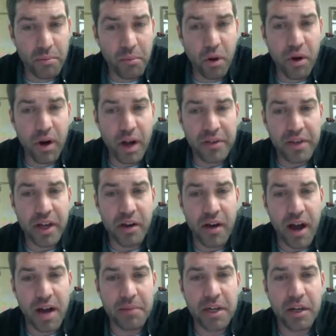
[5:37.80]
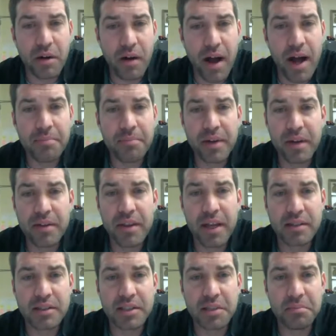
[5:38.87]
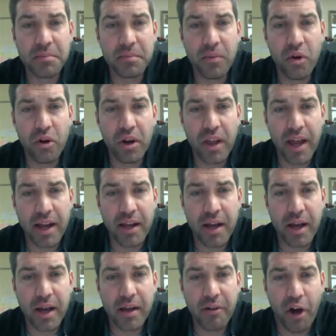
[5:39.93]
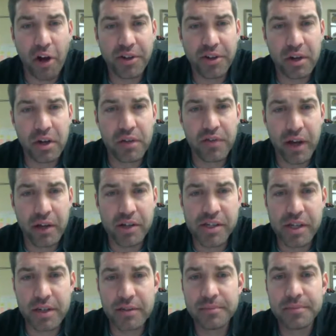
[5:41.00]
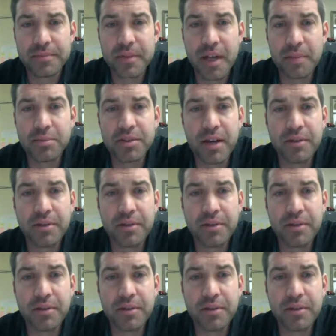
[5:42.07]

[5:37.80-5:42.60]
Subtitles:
on the agronomy crop, and then some more like alternative energy type stuff.